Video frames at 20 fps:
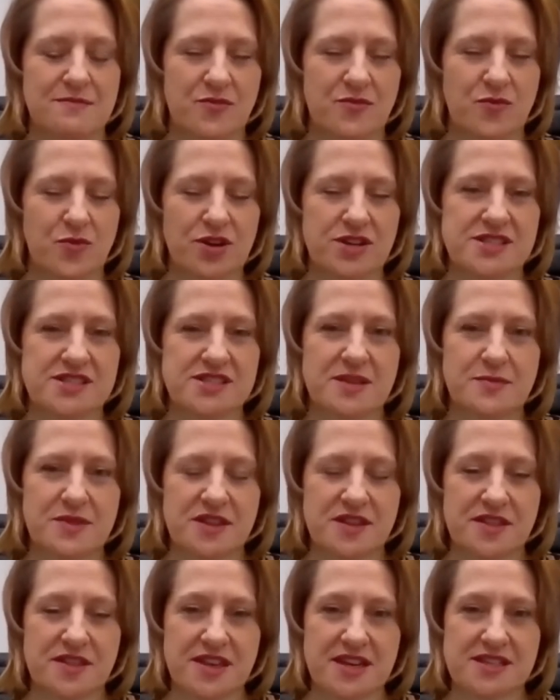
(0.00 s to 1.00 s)
What are some of
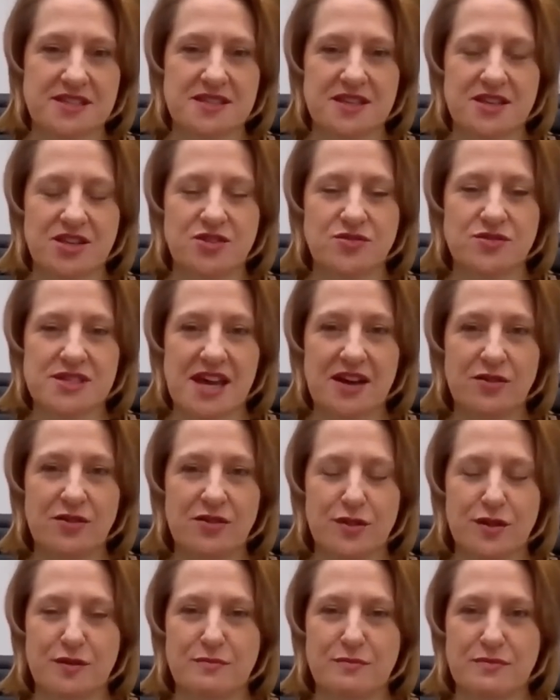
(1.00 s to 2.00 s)
the things that you tell
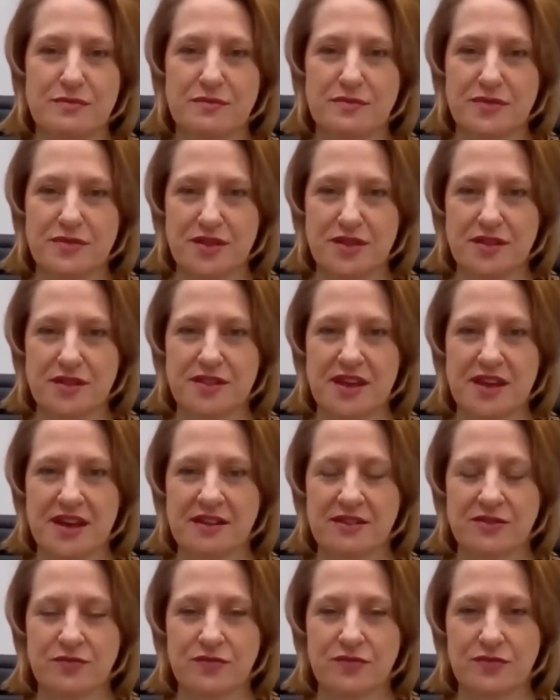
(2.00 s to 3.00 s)
them that
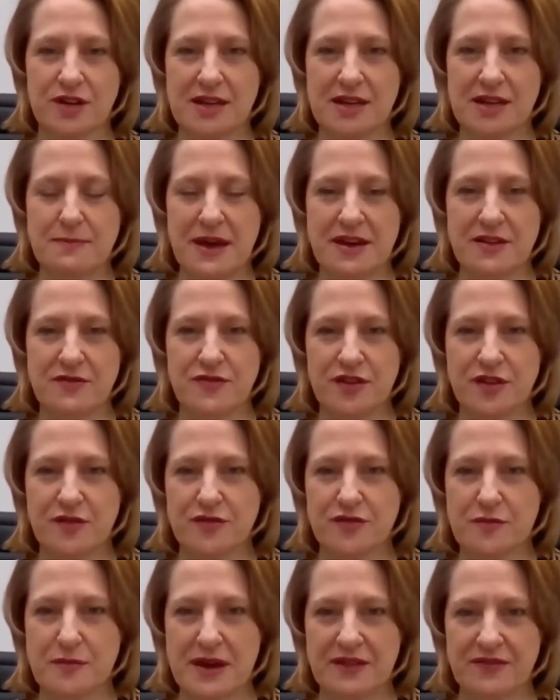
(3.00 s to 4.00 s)
they'll really benefit
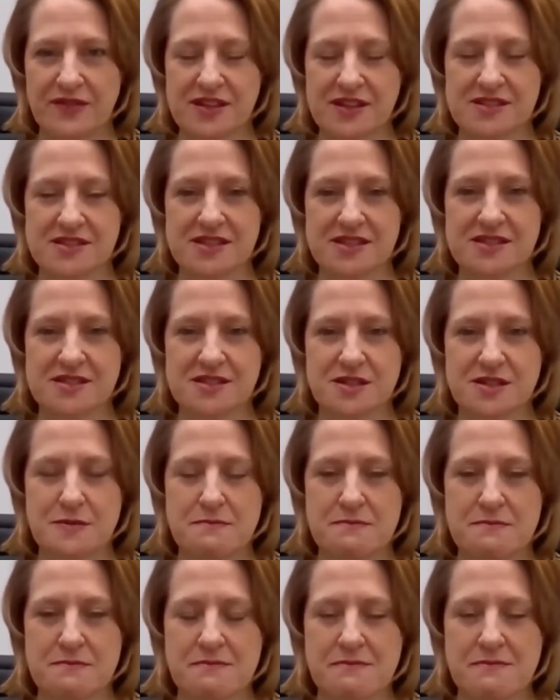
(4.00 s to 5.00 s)
from having a
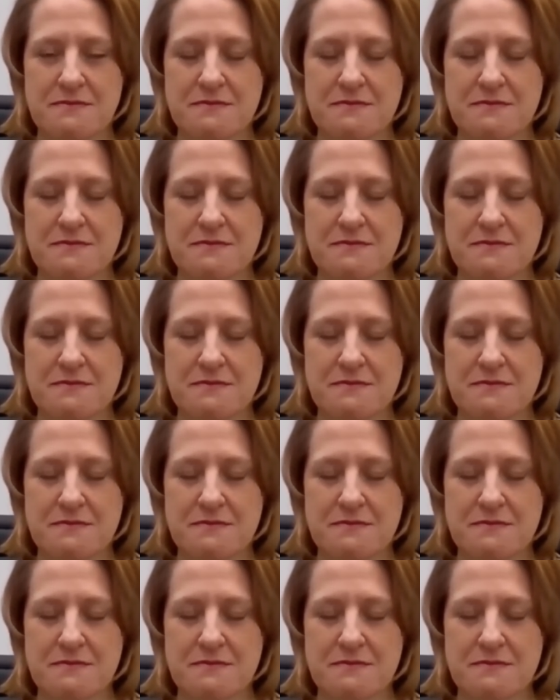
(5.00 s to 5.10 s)
system?